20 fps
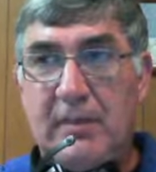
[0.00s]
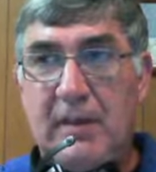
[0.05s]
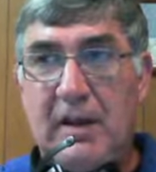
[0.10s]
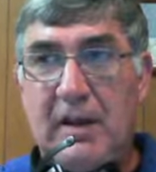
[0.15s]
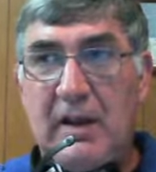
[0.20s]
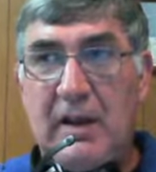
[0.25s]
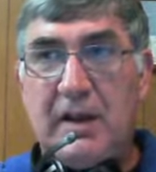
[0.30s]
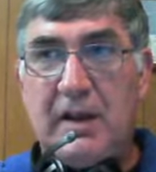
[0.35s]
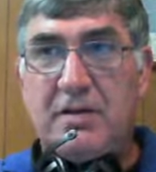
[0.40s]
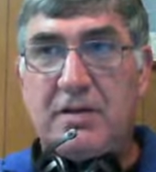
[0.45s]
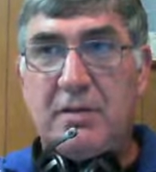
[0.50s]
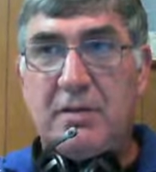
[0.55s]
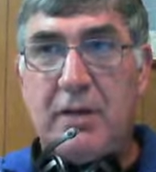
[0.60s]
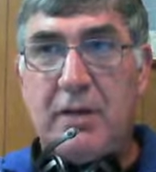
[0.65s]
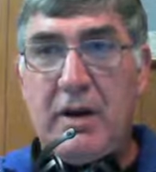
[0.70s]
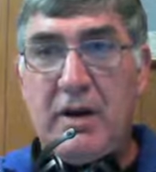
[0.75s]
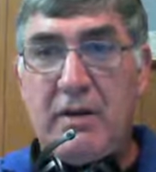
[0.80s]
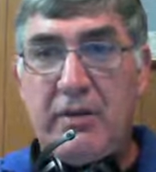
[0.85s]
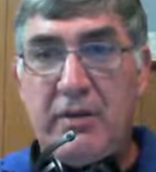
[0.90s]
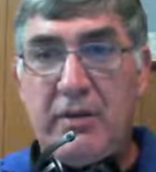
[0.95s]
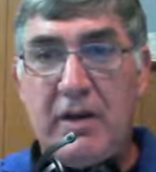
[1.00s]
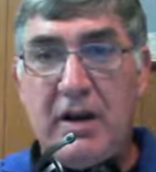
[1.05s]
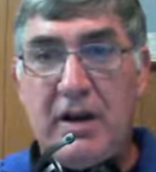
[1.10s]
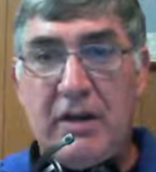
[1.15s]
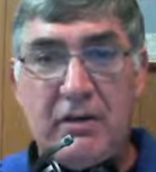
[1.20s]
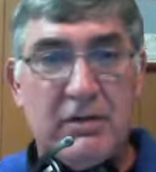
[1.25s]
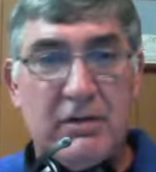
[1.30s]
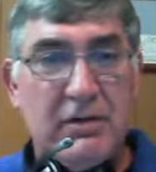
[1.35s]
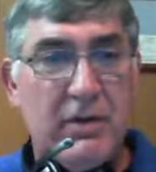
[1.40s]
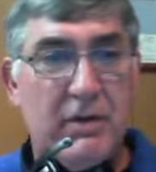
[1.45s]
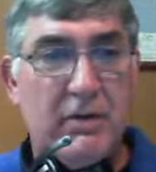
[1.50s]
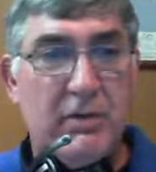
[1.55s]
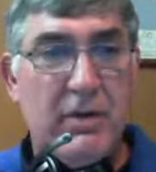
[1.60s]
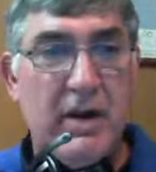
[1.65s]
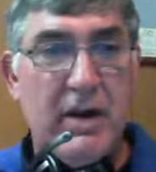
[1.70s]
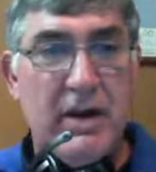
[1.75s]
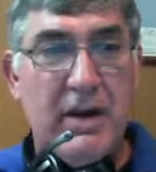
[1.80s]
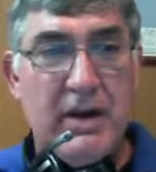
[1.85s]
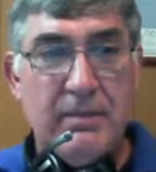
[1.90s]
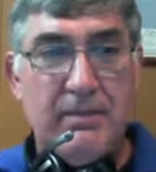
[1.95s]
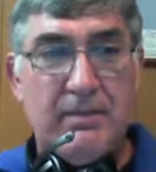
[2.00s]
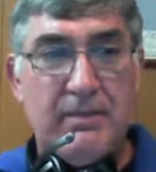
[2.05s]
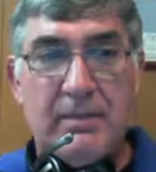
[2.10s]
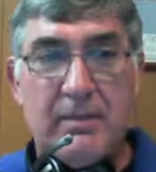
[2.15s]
lecture paraphernalia ready,